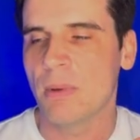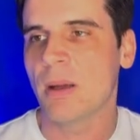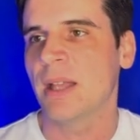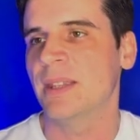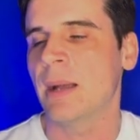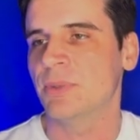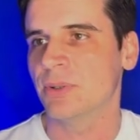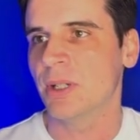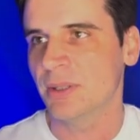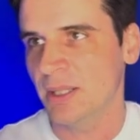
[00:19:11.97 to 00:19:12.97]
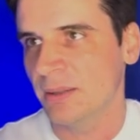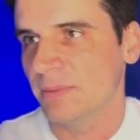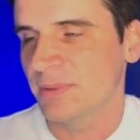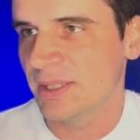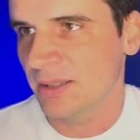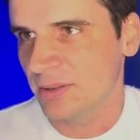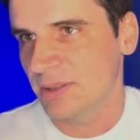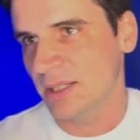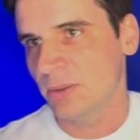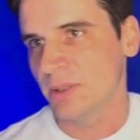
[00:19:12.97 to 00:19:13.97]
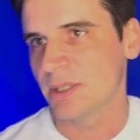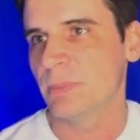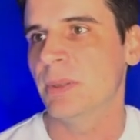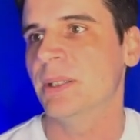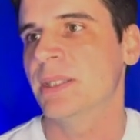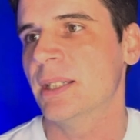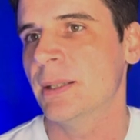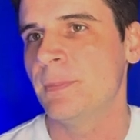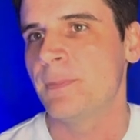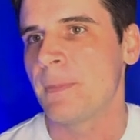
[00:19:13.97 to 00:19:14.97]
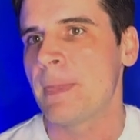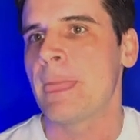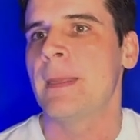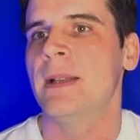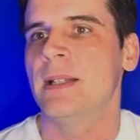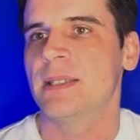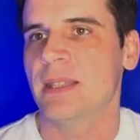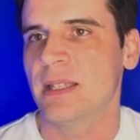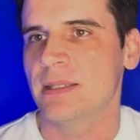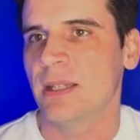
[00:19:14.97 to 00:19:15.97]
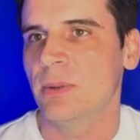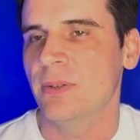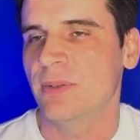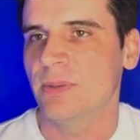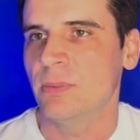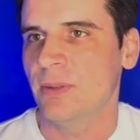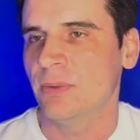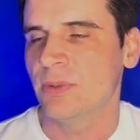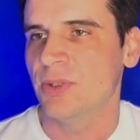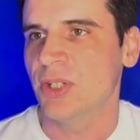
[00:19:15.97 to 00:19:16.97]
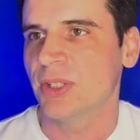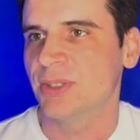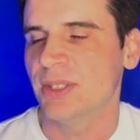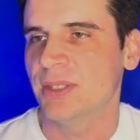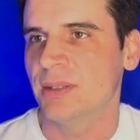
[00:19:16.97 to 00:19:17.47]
adapter only sequence, but so let's say we've adjusted